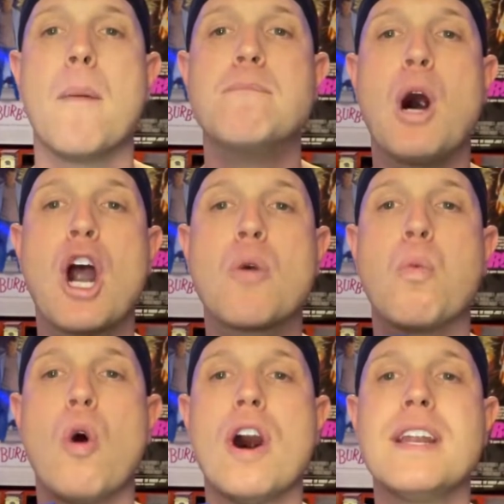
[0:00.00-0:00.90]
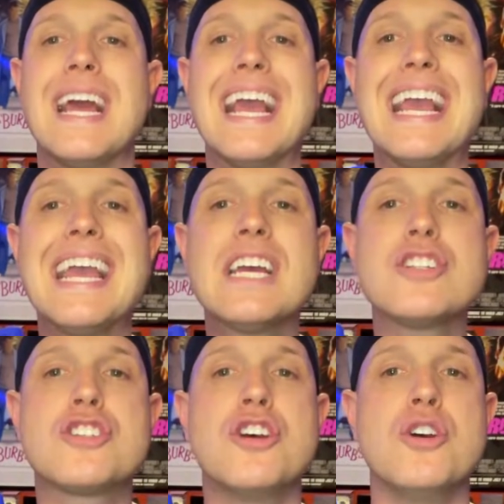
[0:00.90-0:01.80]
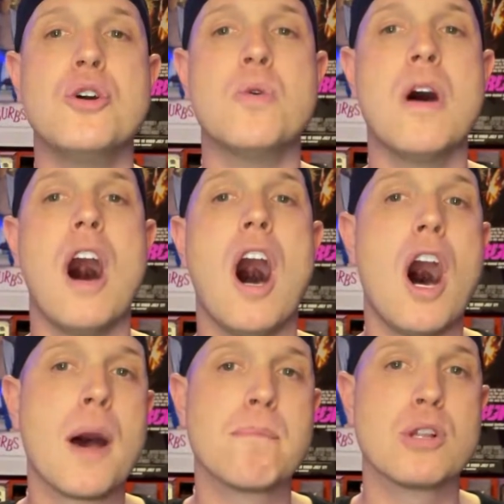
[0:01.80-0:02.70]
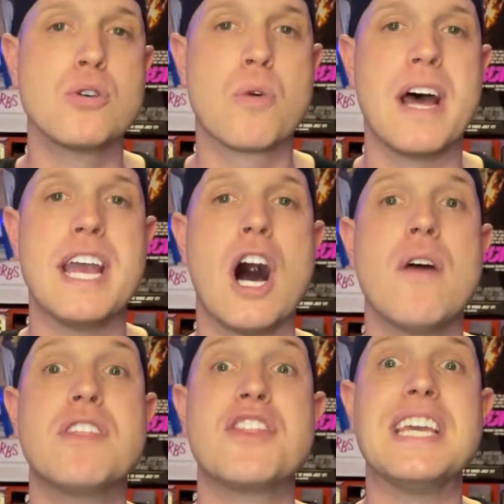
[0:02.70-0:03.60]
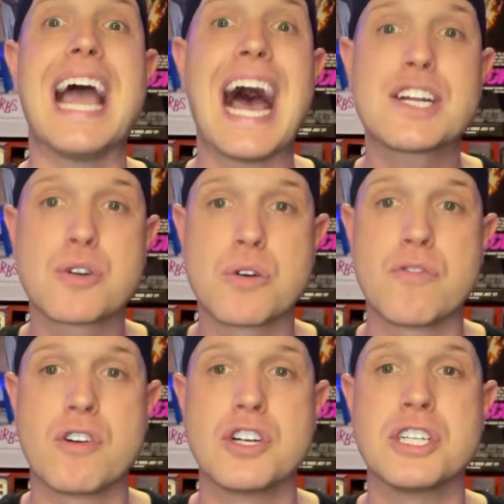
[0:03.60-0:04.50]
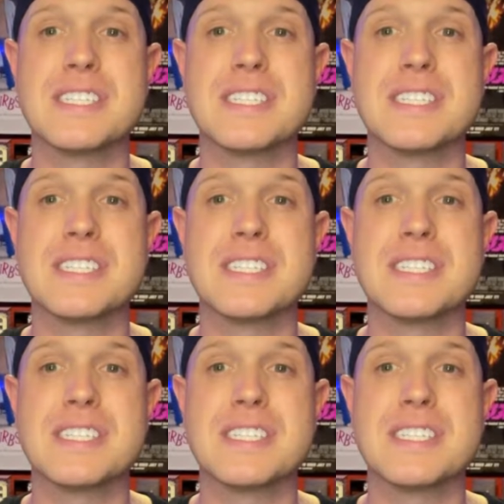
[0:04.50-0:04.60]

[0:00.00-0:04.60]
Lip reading: part 1 and 2 on Blu-ray of the theatrical versions.